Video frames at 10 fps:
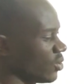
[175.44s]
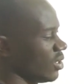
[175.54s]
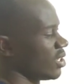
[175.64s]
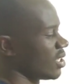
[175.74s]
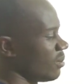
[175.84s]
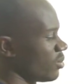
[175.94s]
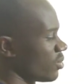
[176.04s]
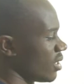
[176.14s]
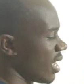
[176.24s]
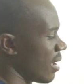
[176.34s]
the same
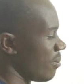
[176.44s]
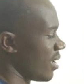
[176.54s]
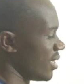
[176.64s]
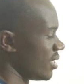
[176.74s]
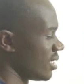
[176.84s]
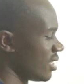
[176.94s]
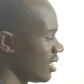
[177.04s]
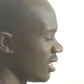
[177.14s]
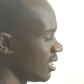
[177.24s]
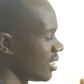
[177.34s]
story applies.
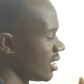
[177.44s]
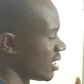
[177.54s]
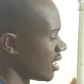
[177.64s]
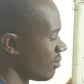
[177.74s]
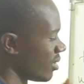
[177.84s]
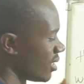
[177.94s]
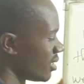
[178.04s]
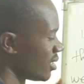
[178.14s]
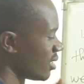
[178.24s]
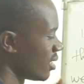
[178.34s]
This is the same
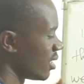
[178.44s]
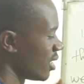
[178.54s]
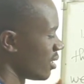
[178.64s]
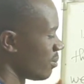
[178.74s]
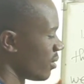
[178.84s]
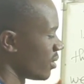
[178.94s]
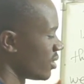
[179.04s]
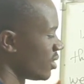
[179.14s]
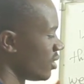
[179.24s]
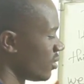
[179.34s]
as a power
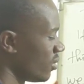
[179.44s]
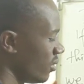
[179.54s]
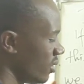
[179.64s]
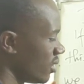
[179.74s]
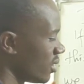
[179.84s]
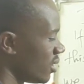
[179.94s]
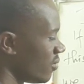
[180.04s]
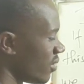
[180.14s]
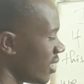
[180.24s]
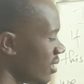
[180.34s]
0
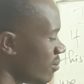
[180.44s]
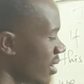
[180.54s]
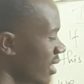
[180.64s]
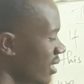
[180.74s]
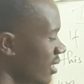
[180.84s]
divided by